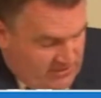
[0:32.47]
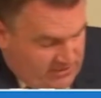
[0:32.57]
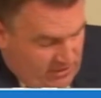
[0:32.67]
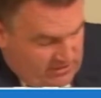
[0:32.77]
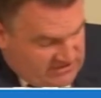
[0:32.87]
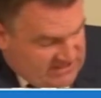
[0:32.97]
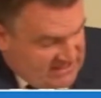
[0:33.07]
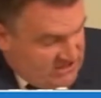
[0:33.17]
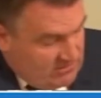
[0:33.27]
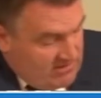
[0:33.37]
under
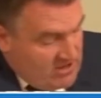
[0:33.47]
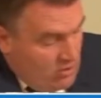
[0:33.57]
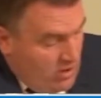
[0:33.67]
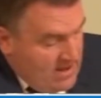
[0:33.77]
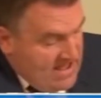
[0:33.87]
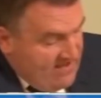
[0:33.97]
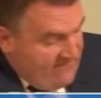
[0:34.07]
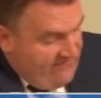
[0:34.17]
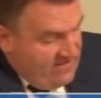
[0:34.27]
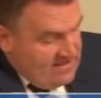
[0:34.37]
Section 301F
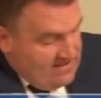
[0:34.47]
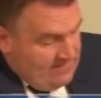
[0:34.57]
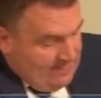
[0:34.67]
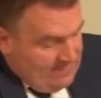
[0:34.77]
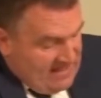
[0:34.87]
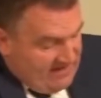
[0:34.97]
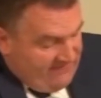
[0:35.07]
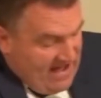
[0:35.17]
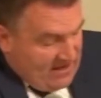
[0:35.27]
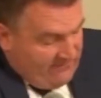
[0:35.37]
that a
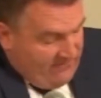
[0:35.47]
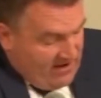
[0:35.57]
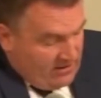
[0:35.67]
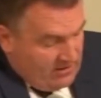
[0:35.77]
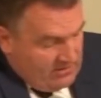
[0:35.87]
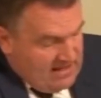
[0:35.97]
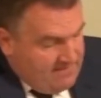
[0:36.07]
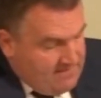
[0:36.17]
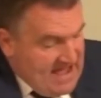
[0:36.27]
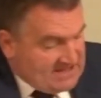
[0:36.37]
firefighter
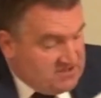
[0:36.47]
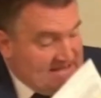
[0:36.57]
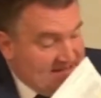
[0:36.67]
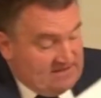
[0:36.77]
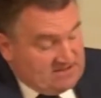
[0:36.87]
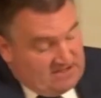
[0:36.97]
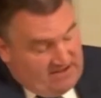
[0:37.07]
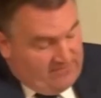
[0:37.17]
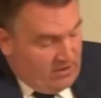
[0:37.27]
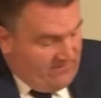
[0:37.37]
has to meet
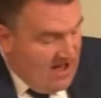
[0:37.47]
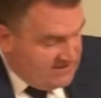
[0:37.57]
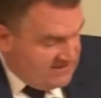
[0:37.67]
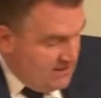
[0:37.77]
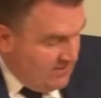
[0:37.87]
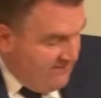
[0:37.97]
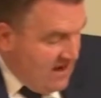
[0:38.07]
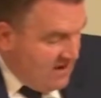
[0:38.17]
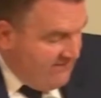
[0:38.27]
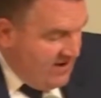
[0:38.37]
if they're a volunteer
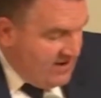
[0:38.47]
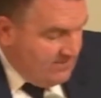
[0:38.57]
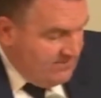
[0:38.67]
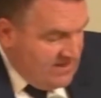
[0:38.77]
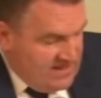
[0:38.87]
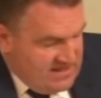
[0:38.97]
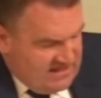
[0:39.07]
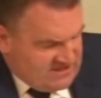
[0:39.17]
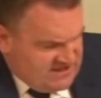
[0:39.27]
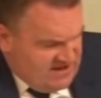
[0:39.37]
firefighter
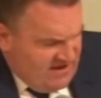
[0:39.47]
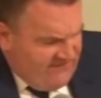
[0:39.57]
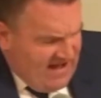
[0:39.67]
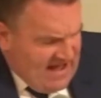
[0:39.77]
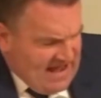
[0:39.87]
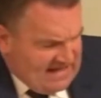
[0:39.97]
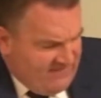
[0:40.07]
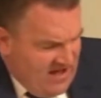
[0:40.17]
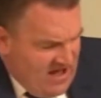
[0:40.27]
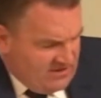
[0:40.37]
is that any
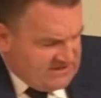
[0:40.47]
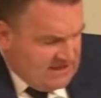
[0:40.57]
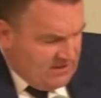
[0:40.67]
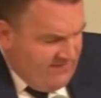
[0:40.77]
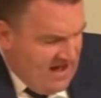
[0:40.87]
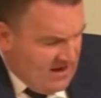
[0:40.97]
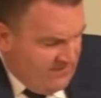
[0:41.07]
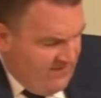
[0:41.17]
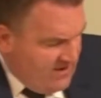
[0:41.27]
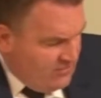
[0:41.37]
volunteer
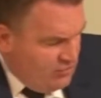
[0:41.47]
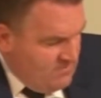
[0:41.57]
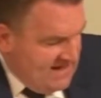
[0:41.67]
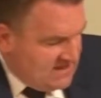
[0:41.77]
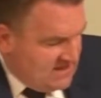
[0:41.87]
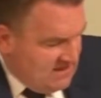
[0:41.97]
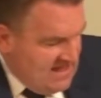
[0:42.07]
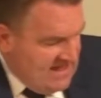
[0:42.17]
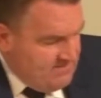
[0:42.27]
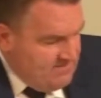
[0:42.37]
firefighter who makes a
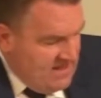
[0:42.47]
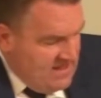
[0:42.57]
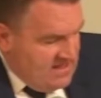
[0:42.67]
claim,